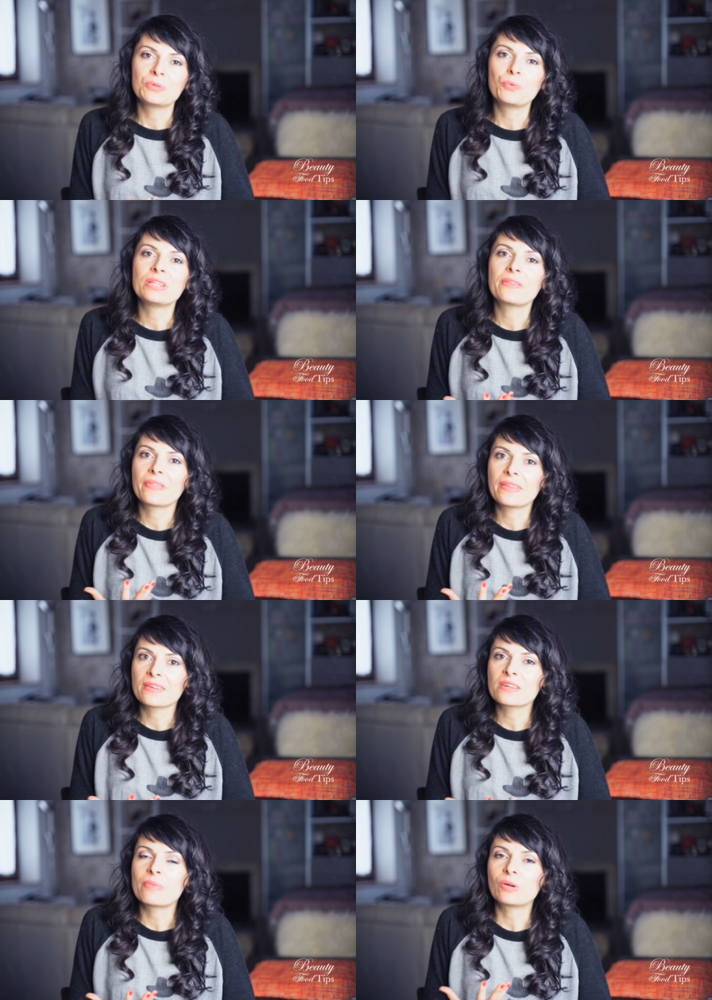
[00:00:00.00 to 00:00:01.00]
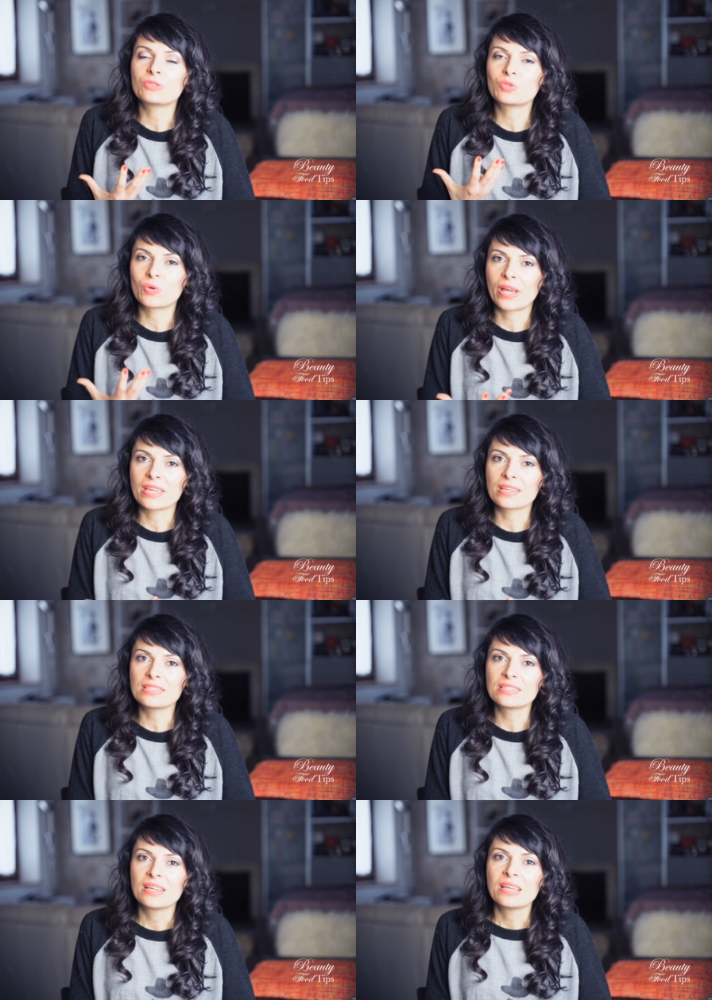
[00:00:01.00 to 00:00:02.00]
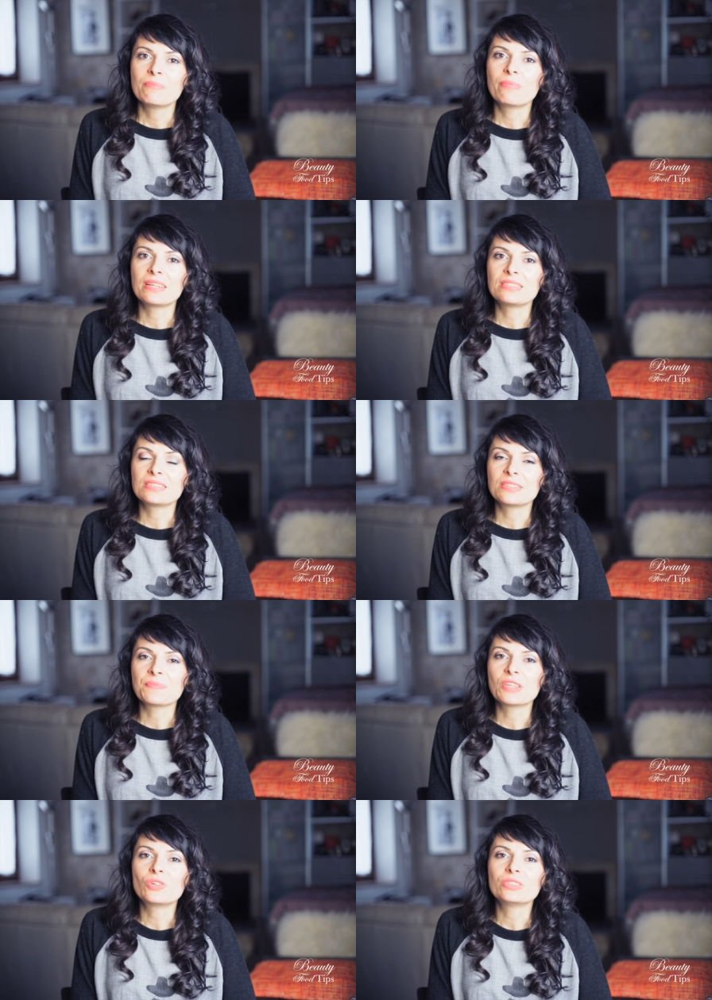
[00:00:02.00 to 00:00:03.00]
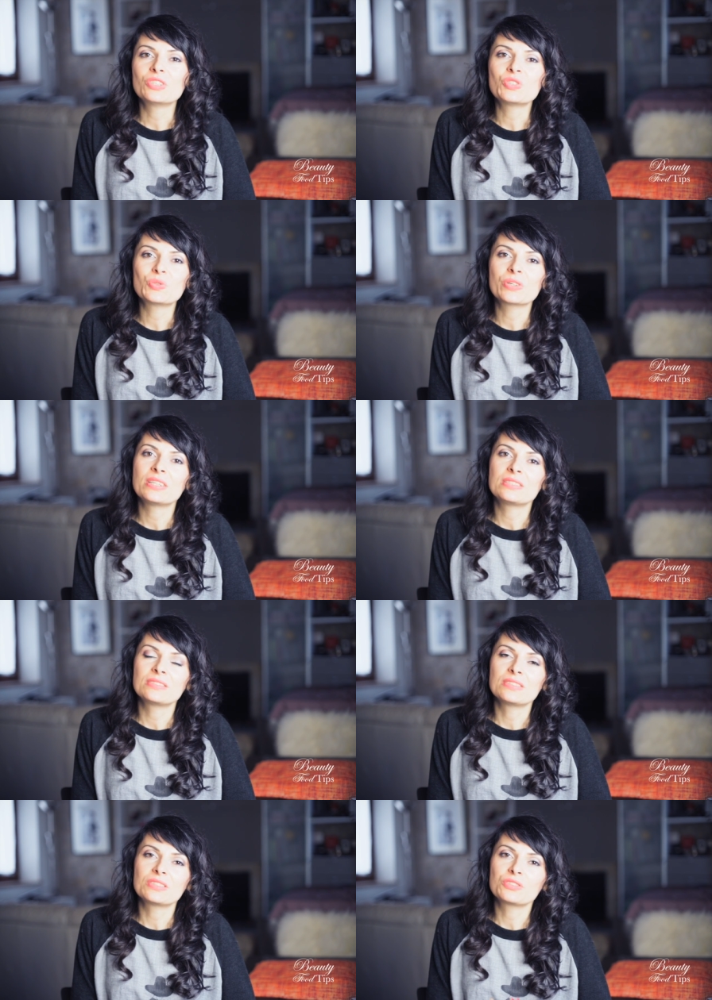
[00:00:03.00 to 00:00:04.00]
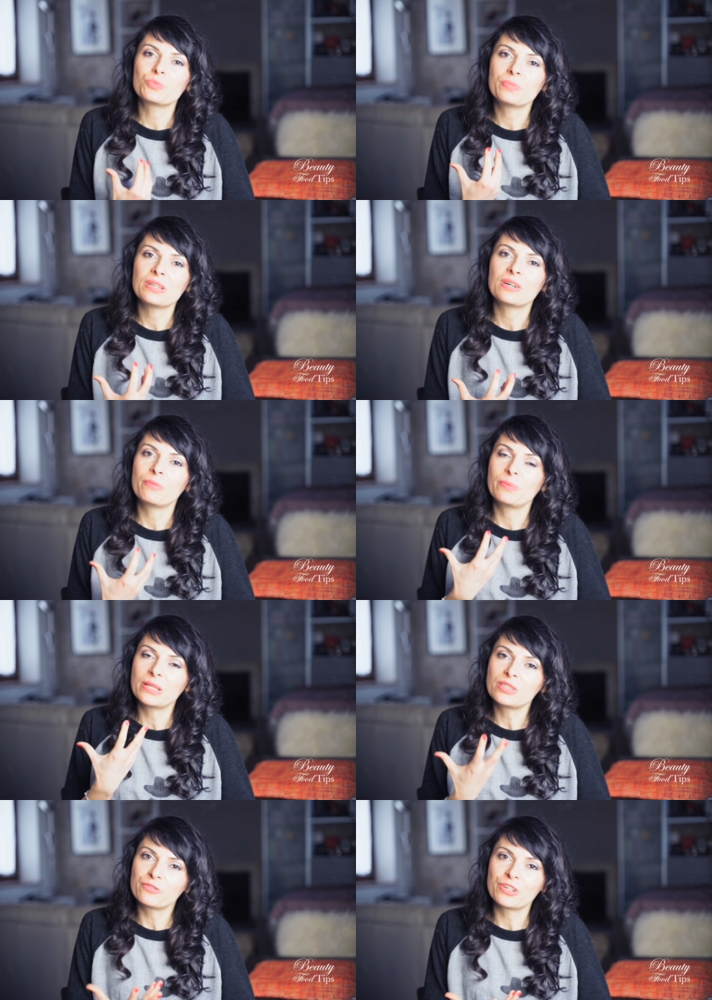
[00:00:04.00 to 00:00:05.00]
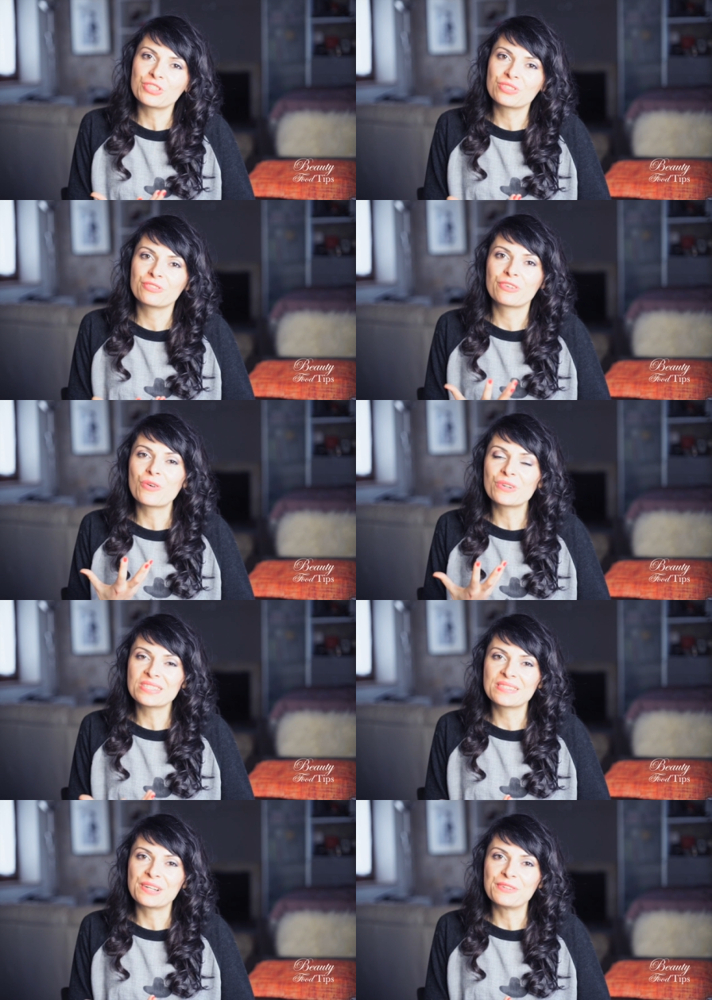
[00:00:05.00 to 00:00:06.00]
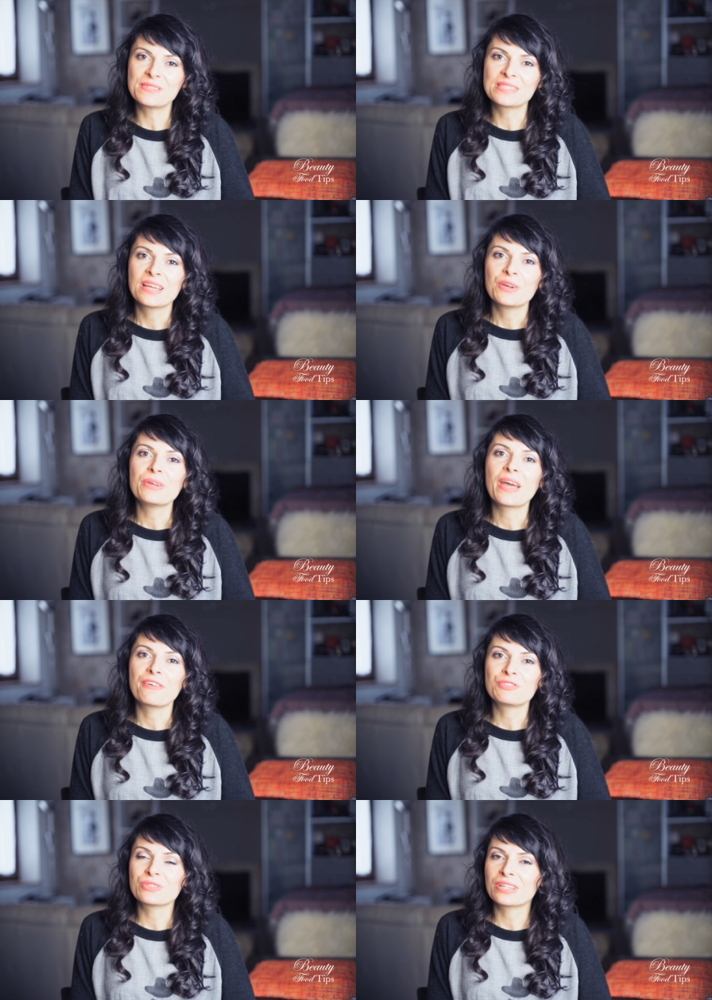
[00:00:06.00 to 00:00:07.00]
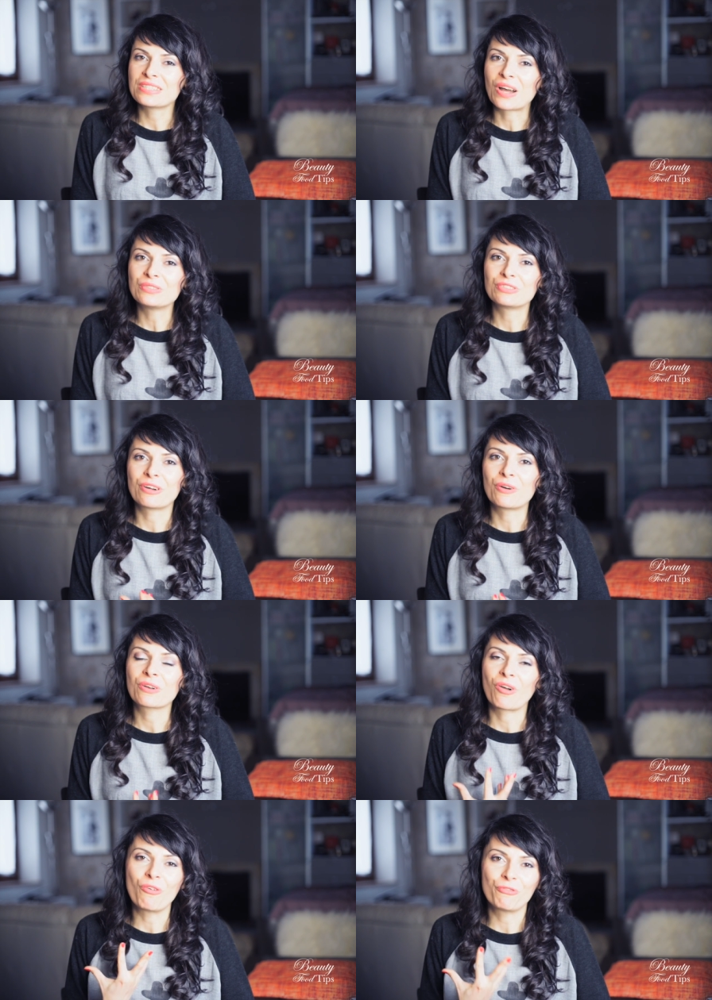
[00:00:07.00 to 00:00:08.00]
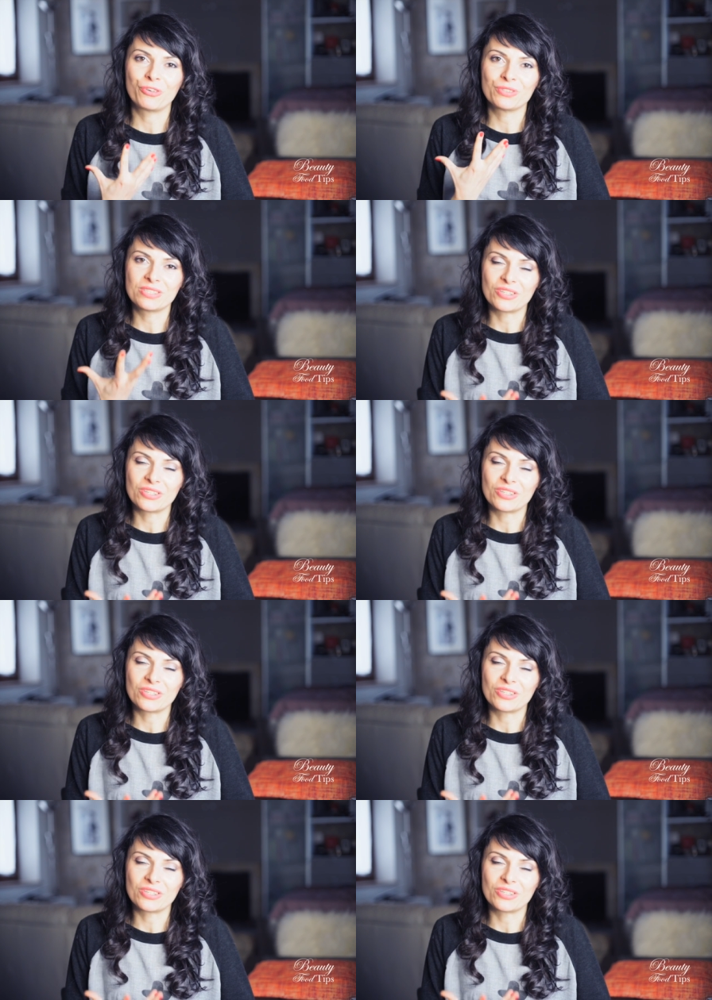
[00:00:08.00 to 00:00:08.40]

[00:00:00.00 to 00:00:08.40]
when thinking about trying it, but in order to get to be a better version of ourselves, we have to get out of our comfort